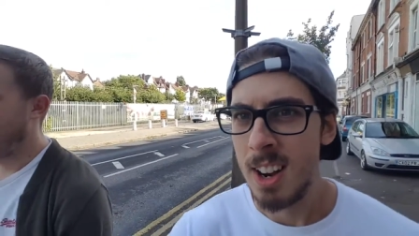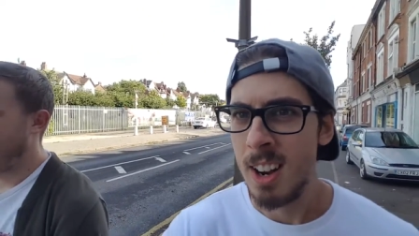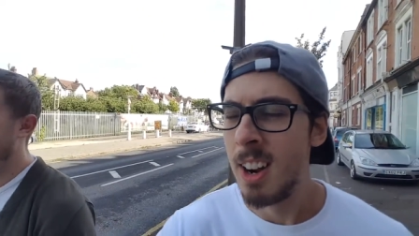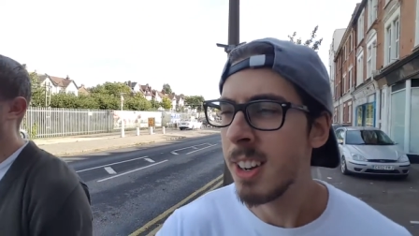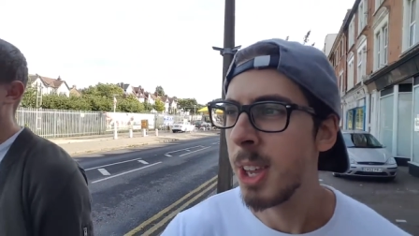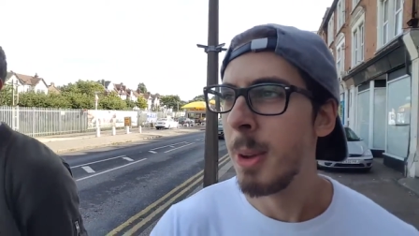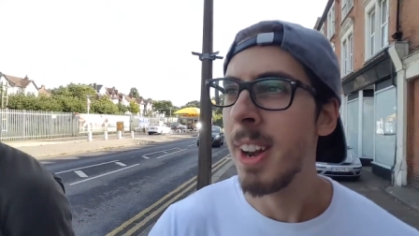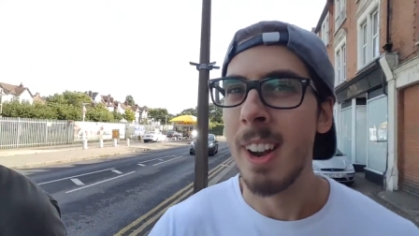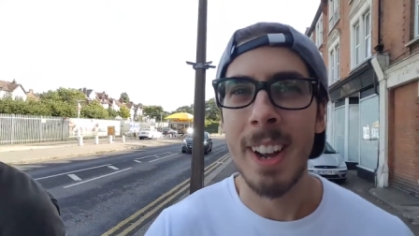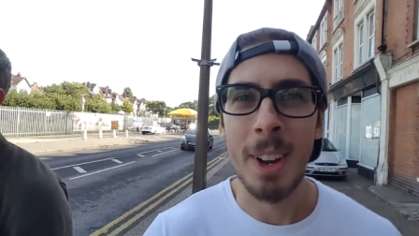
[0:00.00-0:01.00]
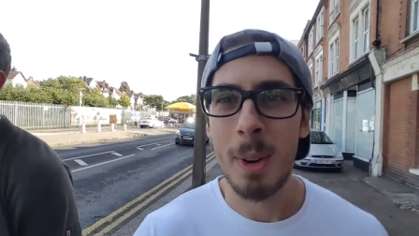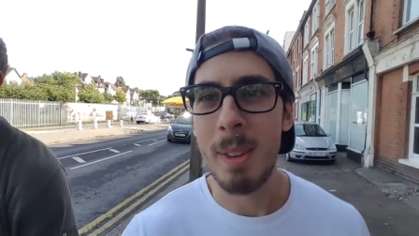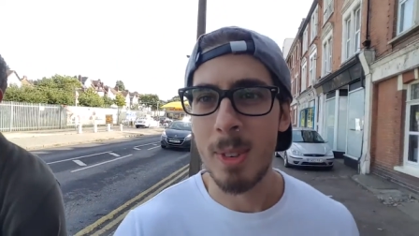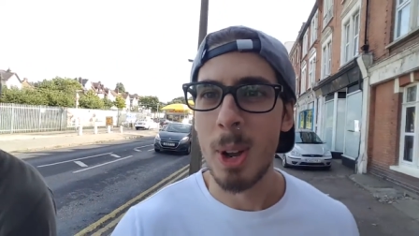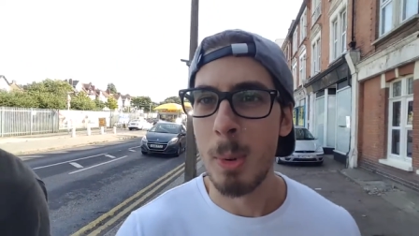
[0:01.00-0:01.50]
arguing and I don't
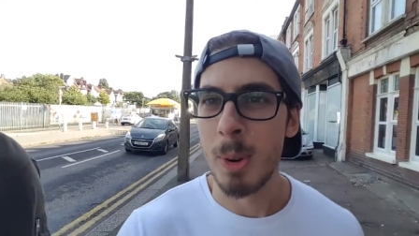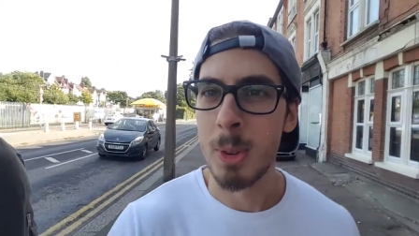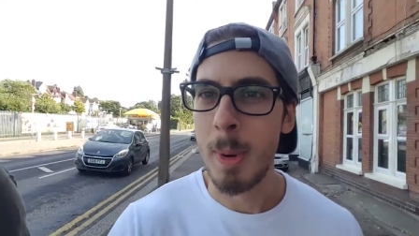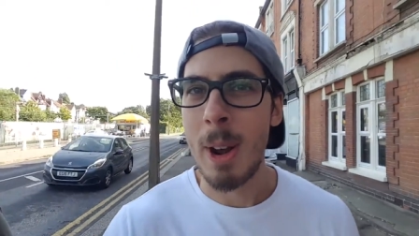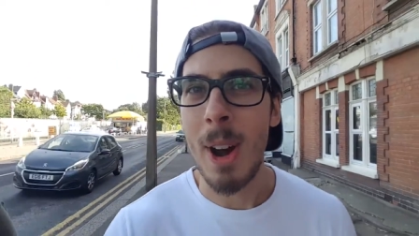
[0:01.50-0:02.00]
even know what it was about.